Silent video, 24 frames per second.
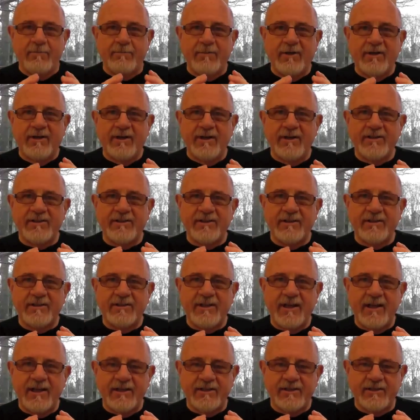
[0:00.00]
Because it
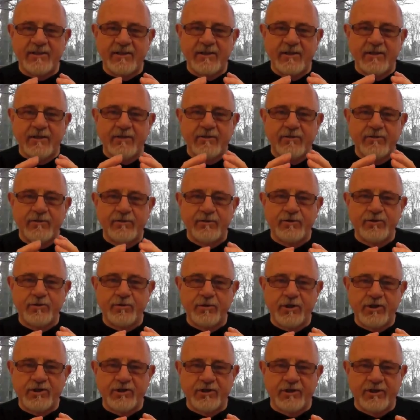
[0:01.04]
takes
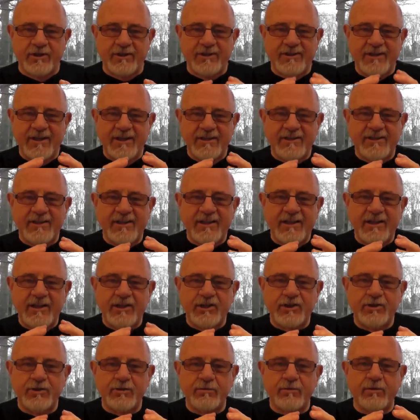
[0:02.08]
nutrition, it takes the
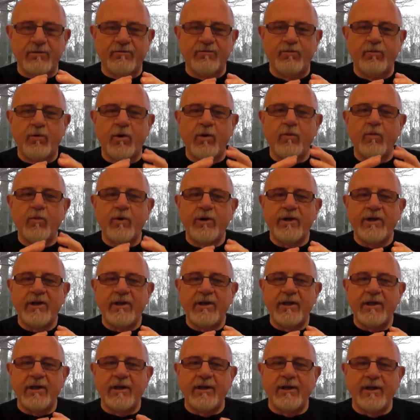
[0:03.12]
issue of what we
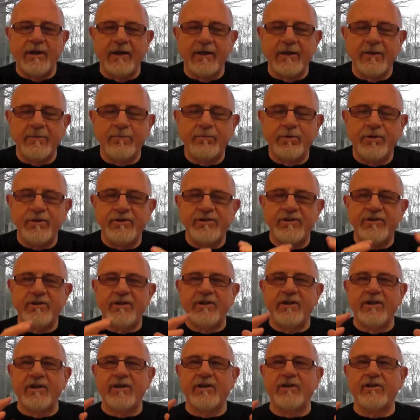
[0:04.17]
eat, and it puts
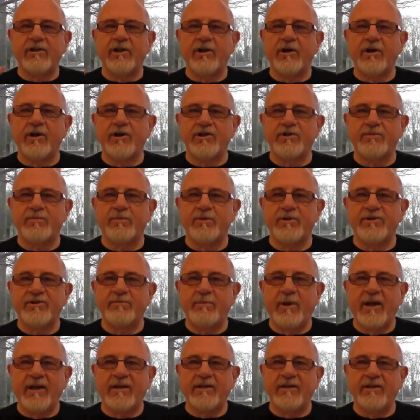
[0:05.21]
it in a large
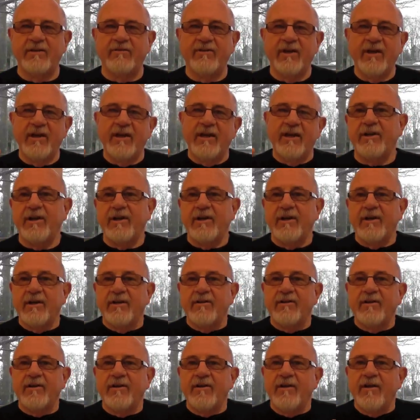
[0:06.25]
perspective.
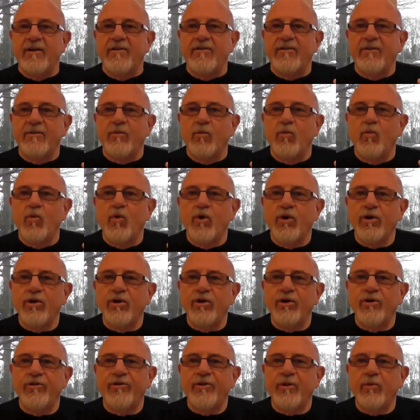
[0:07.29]
The
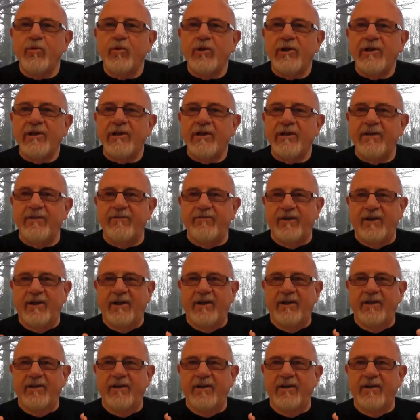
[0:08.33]
world that we live
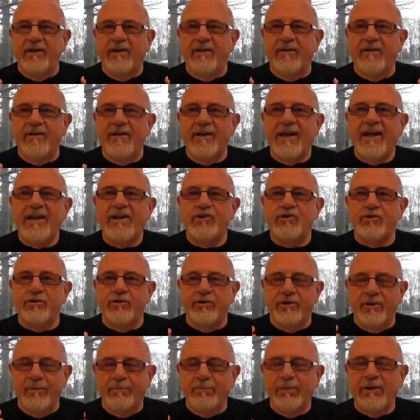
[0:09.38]
in,
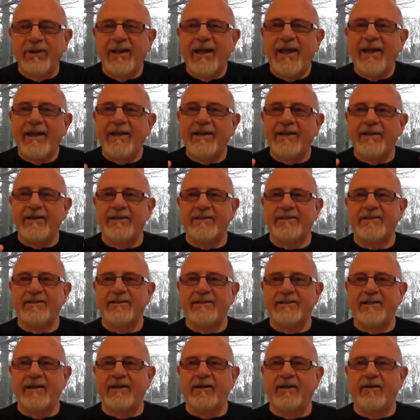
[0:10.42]
nature, the planet
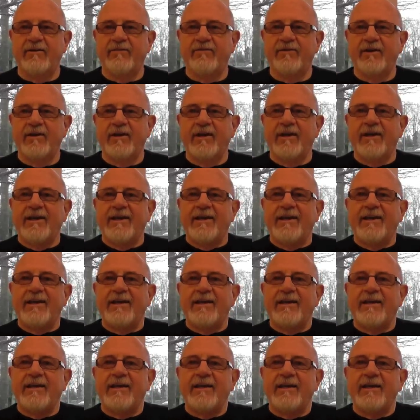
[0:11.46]
itself,
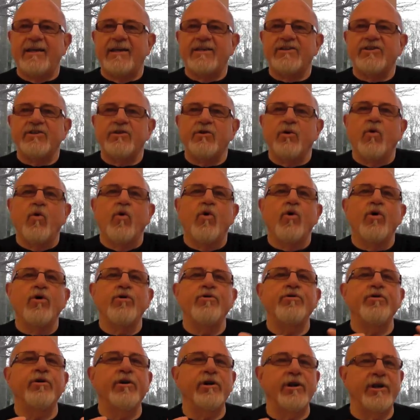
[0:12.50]
is an
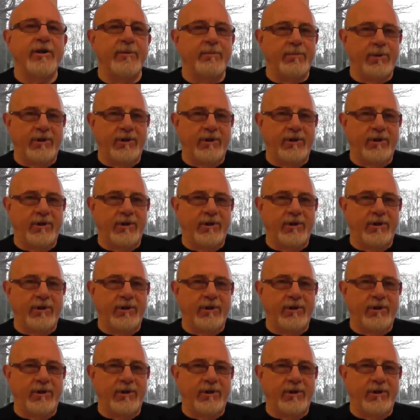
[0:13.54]
orderly